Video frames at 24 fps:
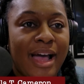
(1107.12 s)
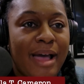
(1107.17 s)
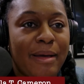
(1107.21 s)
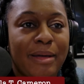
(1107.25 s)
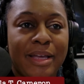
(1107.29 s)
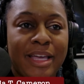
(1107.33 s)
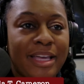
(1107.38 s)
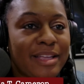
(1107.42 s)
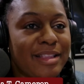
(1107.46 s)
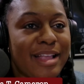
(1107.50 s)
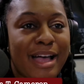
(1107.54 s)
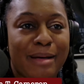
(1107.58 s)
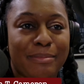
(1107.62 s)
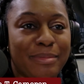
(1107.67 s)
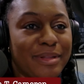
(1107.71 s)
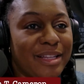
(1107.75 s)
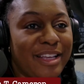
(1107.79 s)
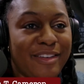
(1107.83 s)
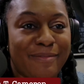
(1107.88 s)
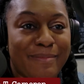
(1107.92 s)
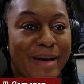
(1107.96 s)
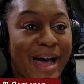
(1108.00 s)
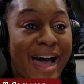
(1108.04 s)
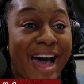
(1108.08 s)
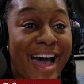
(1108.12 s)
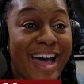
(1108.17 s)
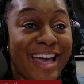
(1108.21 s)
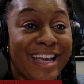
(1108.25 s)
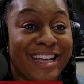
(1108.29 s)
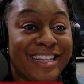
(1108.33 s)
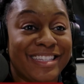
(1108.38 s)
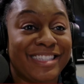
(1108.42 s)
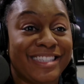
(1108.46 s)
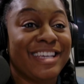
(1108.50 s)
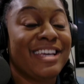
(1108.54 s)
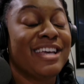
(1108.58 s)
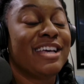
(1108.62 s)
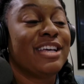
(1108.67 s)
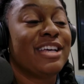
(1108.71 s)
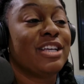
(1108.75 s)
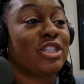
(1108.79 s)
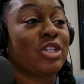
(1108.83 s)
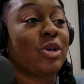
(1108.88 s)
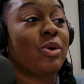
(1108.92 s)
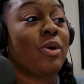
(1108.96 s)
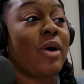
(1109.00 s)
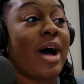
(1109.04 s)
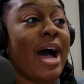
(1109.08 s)
I cannot believe my eyes.
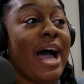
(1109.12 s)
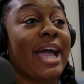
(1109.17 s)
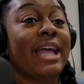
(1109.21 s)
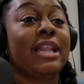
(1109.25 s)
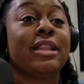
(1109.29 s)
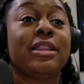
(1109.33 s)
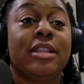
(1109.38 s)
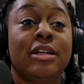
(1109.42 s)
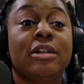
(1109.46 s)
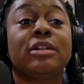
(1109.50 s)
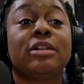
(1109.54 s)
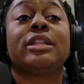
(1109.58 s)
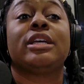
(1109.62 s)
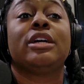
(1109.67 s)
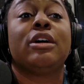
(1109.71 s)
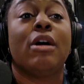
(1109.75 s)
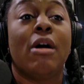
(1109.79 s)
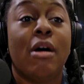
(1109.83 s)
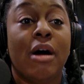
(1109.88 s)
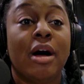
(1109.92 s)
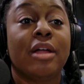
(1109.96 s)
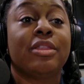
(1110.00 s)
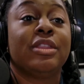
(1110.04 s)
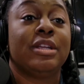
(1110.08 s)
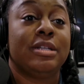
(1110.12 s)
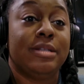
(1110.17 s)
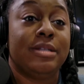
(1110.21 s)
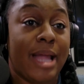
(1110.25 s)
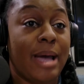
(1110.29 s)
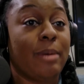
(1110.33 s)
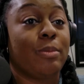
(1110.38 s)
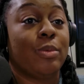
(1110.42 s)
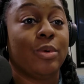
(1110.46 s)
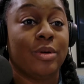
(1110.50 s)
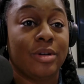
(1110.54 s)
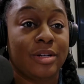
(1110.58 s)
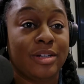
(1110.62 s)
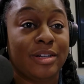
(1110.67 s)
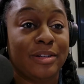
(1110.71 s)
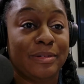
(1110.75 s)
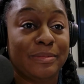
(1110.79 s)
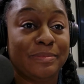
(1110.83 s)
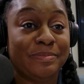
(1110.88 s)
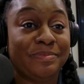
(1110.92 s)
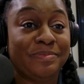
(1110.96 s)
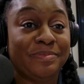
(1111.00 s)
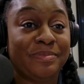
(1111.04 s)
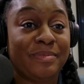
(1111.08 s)
So I literally called the network.
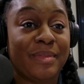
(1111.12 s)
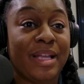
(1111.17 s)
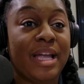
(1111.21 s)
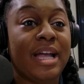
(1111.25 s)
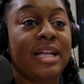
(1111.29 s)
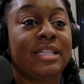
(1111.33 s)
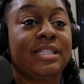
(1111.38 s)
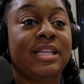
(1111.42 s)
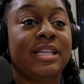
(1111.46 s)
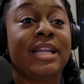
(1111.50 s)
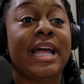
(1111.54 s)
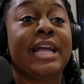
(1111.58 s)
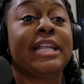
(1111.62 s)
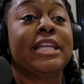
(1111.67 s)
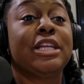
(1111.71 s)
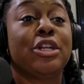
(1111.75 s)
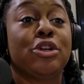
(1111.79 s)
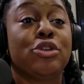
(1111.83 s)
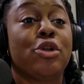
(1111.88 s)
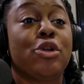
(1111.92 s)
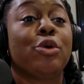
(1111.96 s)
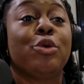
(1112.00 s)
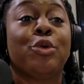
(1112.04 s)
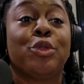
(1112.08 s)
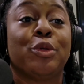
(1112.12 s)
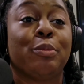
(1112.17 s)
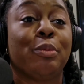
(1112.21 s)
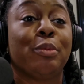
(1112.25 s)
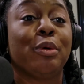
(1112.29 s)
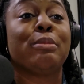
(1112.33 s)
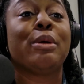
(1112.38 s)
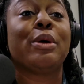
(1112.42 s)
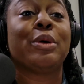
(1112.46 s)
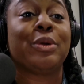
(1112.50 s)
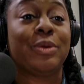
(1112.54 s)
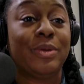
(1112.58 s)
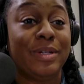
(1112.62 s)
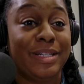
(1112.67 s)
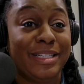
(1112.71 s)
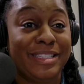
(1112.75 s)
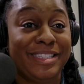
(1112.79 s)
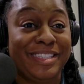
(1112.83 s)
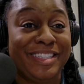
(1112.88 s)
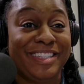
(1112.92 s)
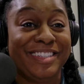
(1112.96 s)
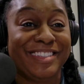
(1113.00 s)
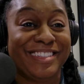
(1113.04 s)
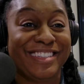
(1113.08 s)
I said, I need to know who the promoter
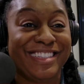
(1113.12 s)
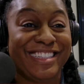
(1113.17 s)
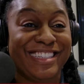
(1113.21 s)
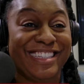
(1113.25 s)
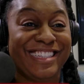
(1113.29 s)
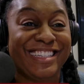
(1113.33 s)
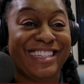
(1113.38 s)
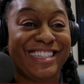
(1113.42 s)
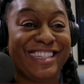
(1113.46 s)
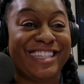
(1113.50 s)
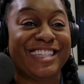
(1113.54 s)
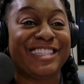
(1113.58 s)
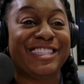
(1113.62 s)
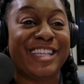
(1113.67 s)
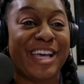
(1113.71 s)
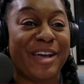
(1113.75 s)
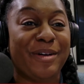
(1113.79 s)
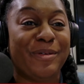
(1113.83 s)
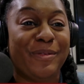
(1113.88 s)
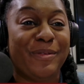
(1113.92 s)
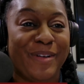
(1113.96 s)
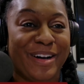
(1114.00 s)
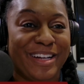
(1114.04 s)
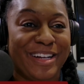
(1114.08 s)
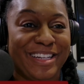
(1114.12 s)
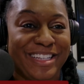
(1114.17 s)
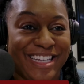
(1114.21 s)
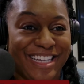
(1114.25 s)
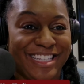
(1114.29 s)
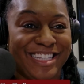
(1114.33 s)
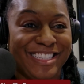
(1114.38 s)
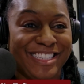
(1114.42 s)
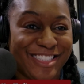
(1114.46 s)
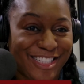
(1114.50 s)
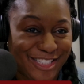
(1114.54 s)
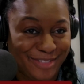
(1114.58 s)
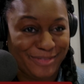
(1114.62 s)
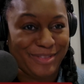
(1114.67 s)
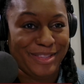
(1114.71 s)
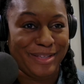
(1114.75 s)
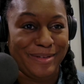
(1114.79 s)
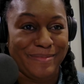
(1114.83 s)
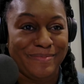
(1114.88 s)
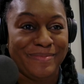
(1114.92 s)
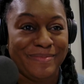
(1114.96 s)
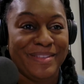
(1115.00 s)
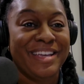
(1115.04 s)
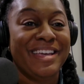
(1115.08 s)
is because I want to get in touch with
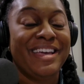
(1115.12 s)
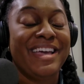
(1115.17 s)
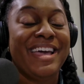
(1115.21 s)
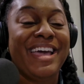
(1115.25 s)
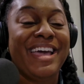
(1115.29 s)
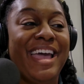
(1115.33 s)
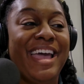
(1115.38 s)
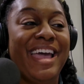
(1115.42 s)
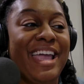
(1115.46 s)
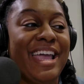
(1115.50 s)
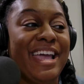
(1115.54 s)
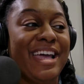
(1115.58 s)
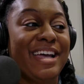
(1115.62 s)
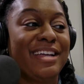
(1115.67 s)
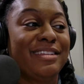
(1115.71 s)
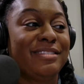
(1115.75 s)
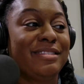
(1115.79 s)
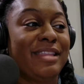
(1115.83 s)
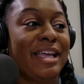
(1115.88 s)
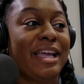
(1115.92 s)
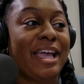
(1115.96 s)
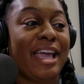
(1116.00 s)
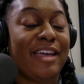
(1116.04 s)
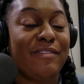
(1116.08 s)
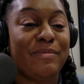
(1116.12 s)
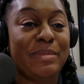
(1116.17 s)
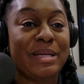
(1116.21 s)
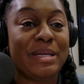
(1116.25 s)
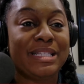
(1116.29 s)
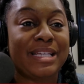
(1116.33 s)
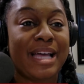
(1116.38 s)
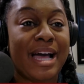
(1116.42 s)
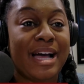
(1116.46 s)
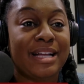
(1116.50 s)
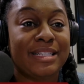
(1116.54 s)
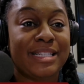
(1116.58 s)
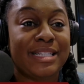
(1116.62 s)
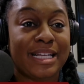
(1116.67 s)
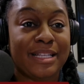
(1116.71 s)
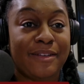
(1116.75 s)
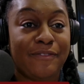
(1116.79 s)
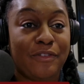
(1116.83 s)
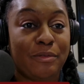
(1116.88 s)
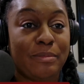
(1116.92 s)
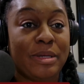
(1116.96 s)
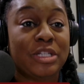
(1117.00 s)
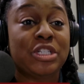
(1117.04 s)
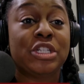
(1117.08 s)
them. And they gave me his
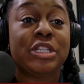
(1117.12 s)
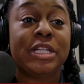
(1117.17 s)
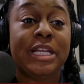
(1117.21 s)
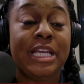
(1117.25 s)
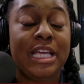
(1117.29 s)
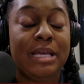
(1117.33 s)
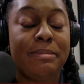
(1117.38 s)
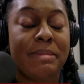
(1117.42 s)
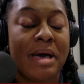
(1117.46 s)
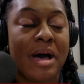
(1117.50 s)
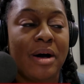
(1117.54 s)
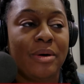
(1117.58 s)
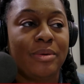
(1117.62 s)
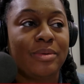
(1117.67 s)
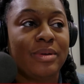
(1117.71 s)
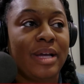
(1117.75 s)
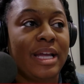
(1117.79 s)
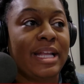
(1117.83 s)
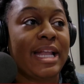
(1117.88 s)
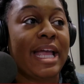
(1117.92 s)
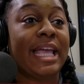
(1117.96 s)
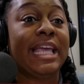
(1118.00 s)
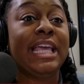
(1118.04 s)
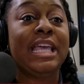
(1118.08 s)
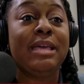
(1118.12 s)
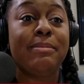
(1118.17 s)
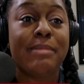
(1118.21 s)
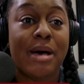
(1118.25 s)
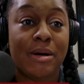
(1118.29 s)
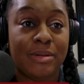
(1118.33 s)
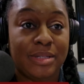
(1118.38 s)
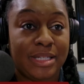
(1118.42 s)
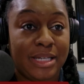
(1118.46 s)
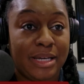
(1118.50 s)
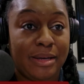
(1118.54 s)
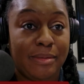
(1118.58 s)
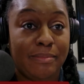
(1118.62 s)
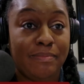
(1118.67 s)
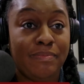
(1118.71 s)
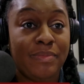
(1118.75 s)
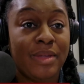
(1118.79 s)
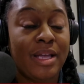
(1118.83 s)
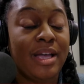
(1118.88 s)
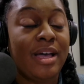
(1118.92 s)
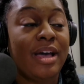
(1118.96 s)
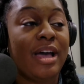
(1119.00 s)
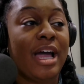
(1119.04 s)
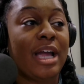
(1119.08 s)
contact information, an email, and I emailed him.
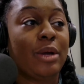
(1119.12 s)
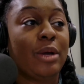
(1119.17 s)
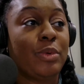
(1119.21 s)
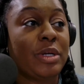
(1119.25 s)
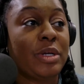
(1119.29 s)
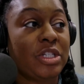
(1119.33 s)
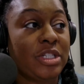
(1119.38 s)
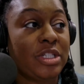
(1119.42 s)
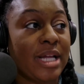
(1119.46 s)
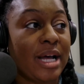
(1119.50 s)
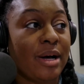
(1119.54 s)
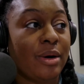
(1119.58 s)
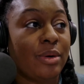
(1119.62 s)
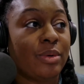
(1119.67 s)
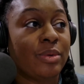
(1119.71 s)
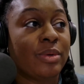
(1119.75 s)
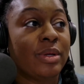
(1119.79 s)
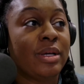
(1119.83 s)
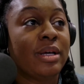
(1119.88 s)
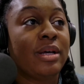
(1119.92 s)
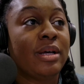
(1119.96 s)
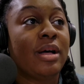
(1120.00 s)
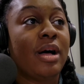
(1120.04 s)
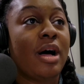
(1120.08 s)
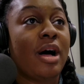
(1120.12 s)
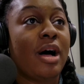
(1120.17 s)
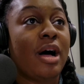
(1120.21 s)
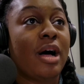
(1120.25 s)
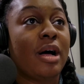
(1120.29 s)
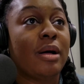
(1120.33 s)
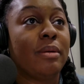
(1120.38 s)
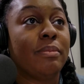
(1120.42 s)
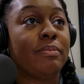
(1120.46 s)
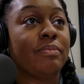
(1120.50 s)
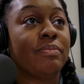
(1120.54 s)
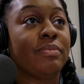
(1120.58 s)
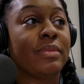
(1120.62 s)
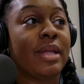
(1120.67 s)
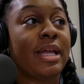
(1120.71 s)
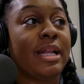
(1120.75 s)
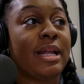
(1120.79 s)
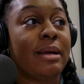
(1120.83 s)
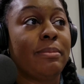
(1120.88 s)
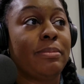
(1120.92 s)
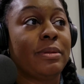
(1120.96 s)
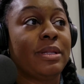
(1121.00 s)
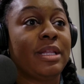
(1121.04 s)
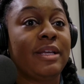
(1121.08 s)
I reached out, and
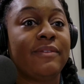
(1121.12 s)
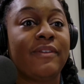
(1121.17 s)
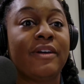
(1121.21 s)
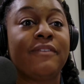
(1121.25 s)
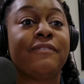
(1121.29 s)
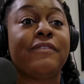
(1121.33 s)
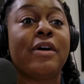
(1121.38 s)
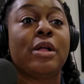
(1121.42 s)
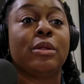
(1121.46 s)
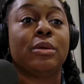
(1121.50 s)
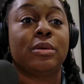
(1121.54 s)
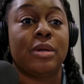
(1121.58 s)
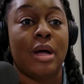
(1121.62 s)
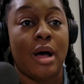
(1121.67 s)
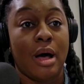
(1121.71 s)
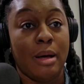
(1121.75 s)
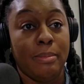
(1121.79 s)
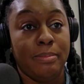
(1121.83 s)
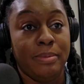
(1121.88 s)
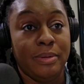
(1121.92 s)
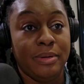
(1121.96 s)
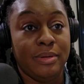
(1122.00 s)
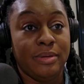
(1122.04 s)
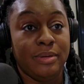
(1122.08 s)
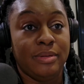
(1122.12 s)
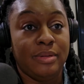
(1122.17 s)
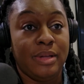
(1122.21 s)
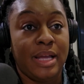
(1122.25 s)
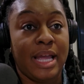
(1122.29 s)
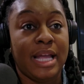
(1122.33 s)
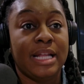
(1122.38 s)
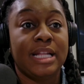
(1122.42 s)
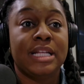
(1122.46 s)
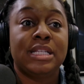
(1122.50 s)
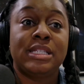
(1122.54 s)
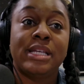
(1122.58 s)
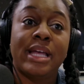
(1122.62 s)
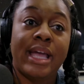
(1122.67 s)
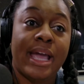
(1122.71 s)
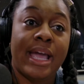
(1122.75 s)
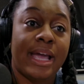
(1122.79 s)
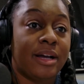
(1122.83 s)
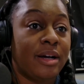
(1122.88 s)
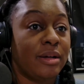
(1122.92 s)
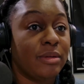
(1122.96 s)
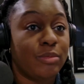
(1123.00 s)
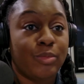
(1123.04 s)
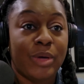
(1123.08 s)
I believe I followed up. And he said,
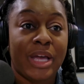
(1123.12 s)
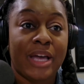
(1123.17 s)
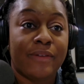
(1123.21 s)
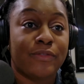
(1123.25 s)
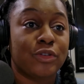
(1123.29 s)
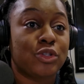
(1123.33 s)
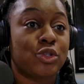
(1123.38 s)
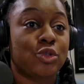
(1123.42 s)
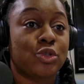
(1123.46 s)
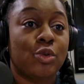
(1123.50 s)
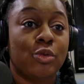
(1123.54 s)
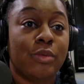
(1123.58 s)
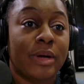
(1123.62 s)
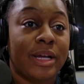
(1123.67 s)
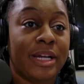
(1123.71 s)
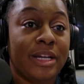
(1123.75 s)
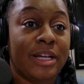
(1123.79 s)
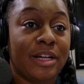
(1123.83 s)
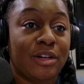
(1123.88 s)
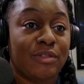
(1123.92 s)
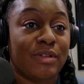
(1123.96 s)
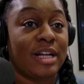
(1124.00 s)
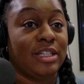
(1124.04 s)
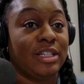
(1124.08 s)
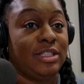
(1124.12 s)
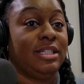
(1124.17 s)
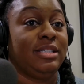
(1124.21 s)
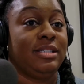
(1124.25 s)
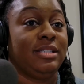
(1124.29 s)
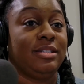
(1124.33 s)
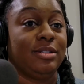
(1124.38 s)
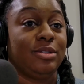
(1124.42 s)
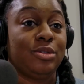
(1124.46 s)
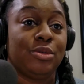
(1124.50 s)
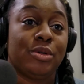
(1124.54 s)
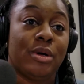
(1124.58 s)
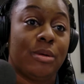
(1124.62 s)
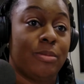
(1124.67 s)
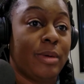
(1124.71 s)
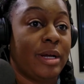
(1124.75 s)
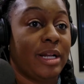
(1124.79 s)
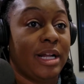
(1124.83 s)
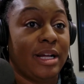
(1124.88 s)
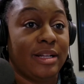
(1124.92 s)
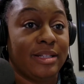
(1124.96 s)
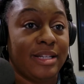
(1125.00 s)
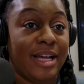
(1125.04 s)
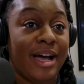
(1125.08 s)
hey, we have a school right here in Rochester, so come
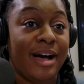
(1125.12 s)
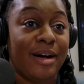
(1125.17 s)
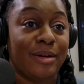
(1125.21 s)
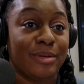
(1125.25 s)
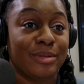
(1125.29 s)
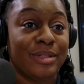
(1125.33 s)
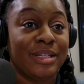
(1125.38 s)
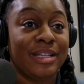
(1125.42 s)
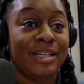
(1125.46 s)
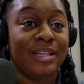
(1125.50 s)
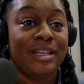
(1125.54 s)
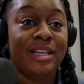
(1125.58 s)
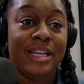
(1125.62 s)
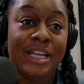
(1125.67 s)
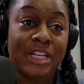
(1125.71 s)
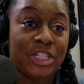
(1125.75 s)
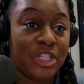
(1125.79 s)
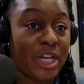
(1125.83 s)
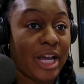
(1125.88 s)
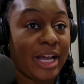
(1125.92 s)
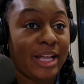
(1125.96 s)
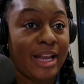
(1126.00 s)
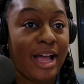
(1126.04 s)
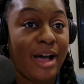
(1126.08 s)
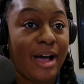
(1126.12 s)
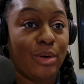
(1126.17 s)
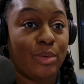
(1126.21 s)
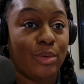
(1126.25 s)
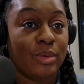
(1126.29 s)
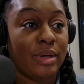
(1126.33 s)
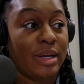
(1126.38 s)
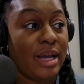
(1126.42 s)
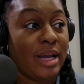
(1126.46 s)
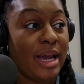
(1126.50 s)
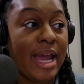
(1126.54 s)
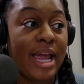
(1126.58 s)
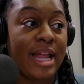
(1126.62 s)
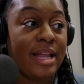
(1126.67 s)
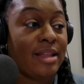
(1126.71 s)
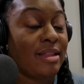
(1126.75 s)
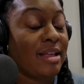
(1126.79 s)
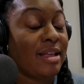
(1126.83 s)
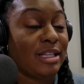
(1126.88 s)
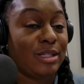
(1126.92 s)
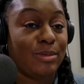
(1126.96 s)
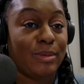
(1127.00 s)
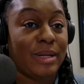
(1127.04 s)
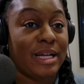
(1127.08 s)
right on down and check it out.
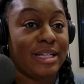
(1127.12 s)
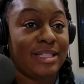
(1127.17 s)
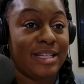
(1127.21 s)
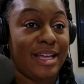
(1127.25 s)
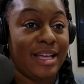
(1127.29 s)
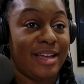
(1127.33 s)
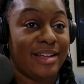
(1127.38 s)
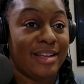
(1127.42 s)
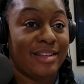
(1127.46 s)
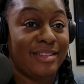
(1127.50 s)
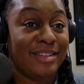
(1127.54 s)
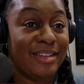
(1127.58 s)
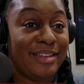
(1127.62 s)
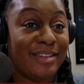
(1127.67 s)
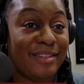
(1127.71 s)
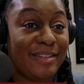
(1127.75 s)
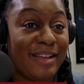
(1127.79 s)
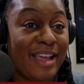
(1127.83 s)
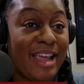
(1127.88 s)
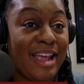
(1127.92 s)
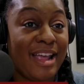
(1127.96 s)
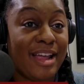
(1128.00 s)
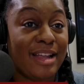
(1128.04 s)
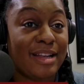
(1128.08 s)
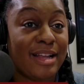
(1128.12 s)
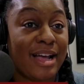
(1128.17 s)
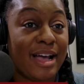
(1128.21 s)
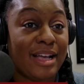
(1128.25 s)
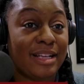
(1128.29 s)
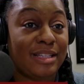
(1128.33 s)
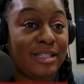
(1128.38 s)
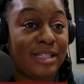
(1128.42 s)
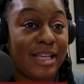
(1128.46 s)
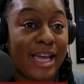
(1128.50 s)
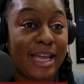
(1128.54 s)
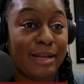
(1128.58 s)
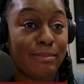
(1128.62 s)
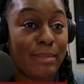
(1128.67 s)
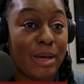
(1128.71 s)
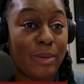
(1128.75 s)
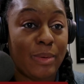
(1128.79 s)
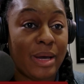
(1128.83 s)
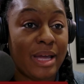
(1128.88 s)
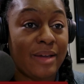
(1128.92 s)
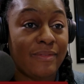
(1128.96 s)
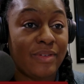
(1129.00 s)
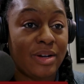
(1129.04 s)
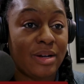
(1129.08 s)
And that's what I did. And I signed
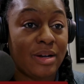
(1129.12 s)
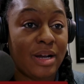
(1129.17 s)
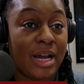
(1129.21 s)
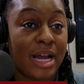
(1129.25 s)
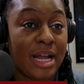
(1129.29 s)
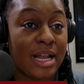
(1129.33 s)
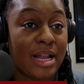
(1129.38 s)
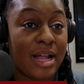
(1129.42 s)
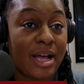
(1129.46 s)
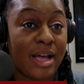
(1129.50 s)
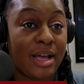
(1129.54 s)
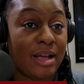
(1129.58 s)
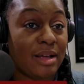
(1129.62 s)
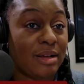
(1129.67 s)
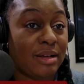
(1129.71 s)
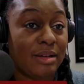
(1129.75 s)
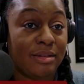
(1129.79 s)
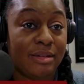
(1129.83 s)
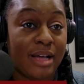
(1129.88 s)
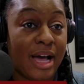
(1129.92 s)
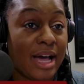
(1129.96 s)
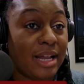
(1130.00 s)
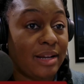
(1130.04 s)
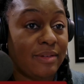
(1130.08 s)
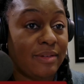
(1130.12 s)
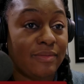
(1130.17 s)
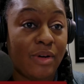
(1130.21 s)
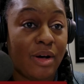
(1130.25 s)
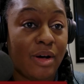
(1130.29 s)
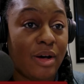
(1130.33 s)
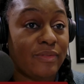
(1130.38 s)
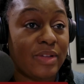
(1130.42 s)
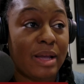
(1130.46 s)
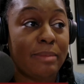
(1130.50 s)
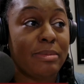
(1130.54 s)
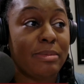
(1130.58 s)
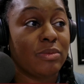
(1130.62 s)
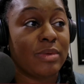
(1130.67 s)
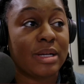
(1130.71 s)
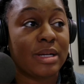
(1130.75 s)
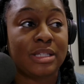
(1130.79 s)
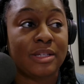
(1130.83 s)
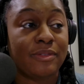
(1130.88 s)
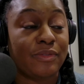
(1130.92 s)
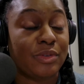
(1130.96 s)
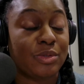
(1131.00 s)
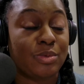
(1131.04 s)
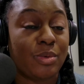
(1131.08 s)
my waiver, and I got involved. I've been
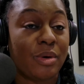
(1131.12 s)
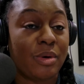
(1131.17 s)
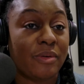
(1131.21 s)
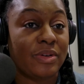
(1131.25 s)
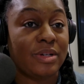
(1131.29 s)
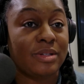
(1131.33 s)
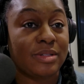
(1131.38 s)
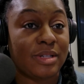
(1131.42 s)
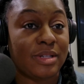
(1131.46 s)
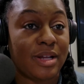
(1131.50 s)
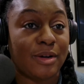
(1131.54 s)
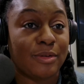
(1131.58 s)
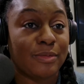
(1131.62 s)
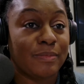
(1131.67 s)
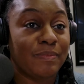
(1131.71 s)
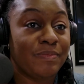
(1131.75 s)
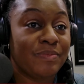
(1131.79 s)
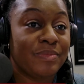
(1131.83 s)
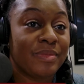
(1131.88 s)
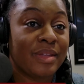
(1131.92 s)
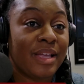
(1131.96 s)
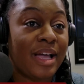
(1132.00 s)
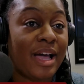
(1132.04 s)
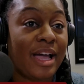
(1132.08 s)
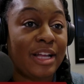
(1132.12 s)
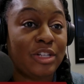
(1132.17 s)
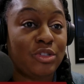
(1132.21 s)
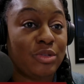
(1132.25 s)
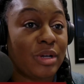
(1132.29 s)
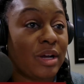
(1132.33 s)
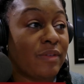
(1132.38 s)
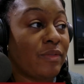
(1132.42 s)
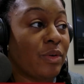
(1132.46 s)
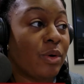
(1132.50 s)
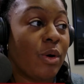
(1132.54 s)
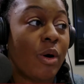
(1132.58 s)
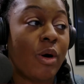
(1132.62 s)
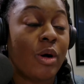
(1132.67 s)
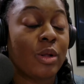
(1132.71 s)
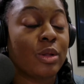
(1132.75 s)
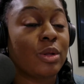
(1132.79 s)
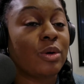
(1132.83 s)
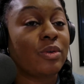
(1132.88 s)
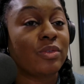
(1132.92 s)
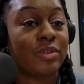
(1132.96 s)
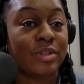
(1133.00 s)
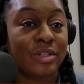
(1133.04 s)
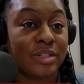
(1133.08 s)
wrestling for 12 years now. I travel
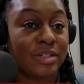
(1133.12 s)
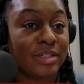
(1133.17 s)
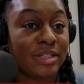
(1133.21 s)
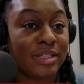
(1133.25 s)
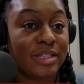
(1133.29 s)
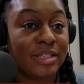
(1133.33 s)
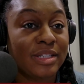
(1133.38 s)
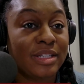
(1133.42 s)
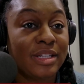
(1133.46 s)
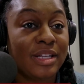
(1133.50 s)
all over.